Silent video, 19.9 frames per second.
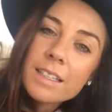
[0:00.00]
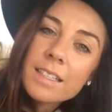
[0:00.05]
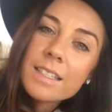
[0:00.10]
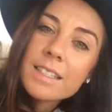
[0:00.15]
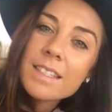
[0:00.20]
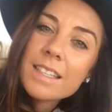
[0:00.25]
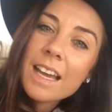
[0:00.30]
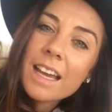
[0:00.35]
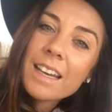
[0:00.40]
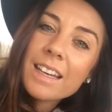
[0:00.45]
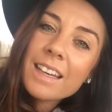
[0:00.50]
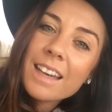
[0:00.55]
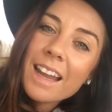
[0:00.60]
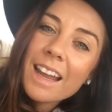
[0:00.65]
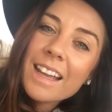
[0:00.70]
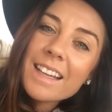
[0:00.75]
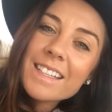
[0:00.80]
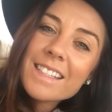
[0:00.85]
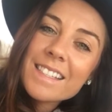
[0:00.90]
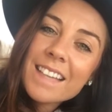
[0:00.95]

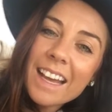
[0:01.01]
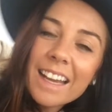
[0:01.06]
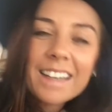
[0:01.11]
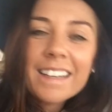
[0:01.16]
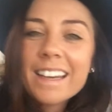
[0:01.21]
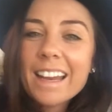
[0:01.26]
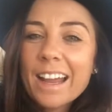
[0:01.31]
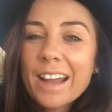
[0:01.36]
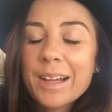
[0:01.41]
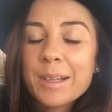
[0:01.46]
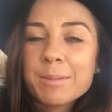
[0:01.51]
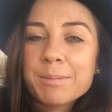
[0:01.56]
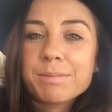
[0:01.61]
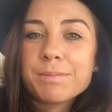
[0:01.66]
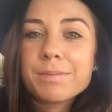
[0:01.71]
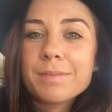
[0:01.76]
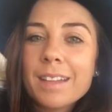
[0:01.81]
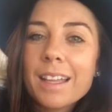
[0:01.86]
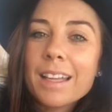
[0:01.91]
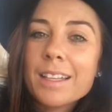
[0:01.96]
Sunday.
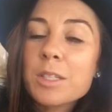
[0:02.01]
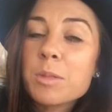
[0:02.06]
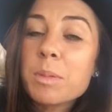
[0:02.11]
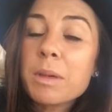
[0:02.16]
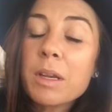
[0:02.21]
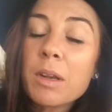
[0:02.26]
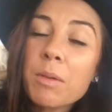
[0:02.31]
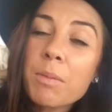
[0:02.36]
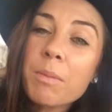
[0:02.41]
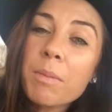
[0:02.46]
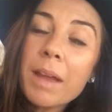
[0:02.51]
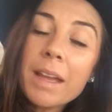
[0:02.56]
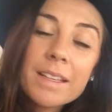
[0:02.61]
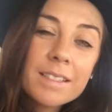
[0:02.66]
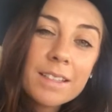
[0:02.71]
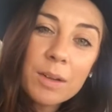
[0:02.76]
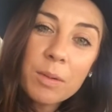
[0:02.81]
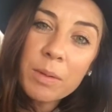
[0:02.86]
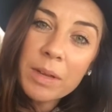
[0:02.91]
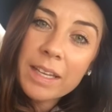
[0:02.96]
It's been an
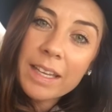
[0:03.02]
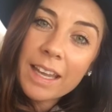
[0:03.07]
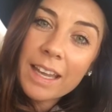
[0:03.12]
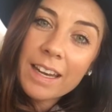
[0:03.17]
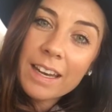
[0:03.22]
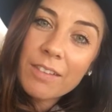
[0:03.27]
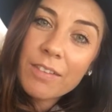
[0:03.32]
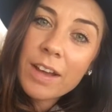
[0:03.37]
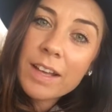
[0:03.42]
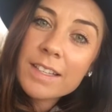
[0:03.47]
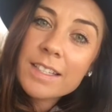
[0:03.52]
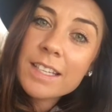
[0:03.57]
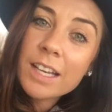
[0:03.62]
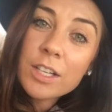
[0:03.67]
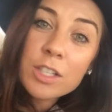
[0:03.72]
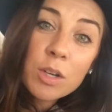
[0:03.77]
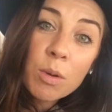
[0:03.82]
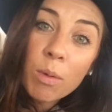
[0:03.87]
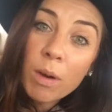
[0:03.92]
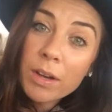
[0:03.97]
amazing weekend. I've had
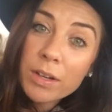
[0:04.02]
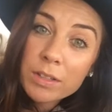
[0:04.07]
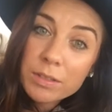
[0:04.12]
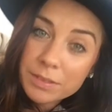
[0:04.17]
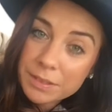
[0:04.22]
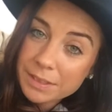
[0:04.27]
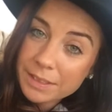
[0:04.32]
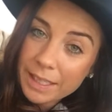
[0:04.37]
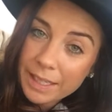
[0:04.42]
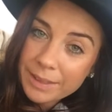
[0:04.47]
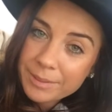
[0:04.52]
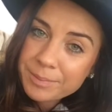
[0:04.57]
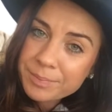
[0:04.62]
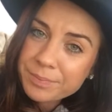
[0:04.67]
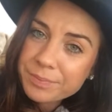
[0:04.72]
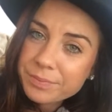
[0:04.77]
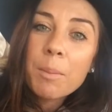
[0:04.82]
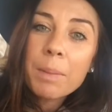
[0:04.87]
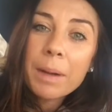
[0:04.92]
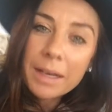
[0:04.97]
such a wonderful day.
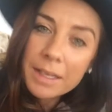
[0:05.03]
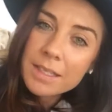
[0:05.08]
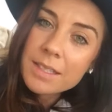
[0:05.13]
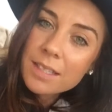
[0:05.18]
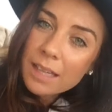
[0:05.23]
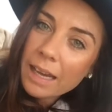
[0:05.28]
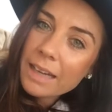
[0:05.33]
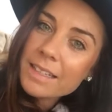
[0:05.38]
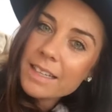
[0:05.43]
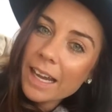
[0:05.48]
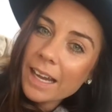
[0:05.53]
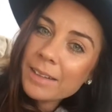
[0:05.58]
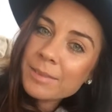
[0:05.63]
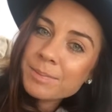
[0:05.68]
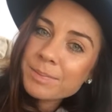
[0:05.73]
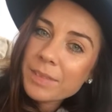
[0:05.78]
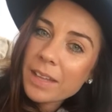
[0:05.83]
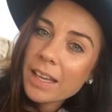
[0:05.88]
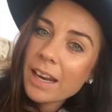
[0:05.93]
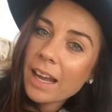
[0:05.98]
But it's
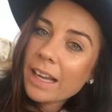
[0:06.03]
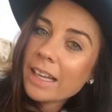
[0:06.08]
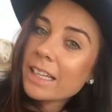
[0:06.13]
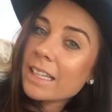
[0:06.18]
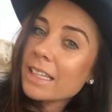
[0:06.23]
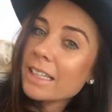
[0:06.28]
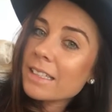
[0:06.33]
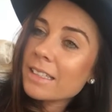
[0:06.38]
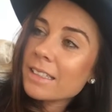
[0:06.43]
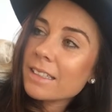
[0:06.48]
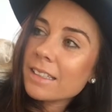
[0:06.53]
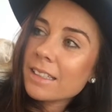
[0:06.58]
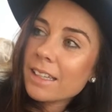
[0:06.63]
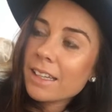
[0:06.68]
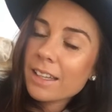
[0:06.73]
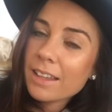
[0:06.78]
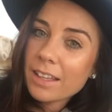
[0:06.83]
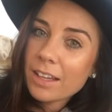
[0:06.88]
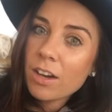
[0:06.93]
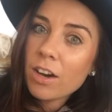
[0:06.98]
Sunday and I can
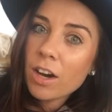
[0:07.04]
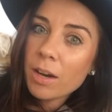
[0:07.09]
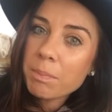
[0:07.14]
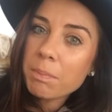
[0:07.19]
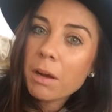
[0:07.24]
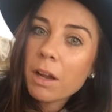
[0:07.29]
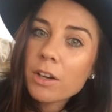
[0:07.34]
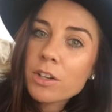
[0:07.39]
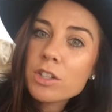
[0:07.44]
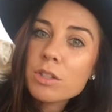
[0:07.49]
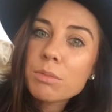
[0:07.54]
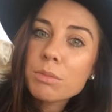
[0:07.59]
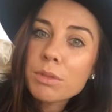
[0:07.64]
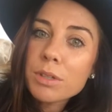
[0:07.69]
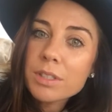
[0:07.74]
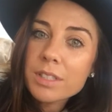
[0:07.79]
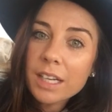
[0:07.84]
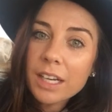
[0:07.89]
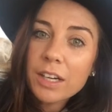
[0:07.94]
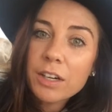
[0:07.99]
hear the carte blanche
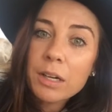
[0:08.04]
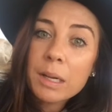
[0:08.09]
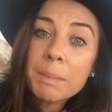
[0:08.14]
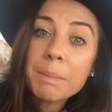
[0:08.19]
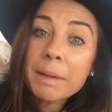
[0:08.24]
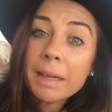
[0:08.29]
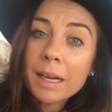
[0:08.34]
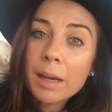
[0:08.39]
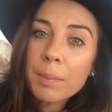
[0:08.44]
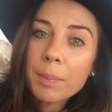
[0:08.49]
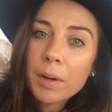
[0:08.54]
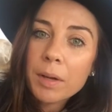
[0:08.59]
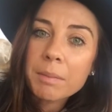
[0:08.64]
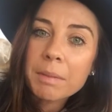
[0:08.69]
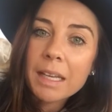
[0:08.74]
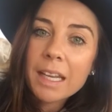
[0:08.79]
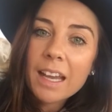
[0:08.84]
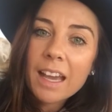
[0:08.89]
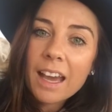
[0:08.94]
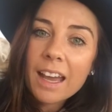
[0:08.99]
music creeping up on
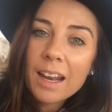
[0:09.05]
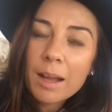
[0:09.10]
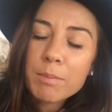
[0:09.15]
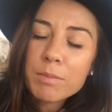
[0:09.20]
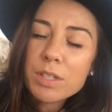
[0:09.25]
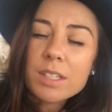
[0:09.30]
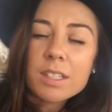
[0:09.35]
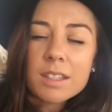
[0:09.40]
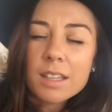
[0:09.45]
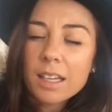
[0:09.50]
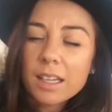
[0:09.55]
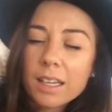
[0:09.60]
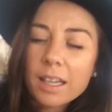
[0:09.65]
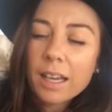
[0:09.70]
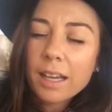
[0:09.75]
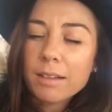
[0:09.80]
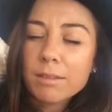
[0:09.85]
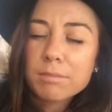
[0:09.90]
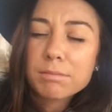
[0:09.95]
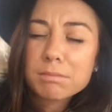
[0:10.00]
me and I'm just
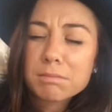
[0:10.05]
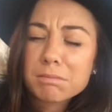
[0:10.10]
thinking,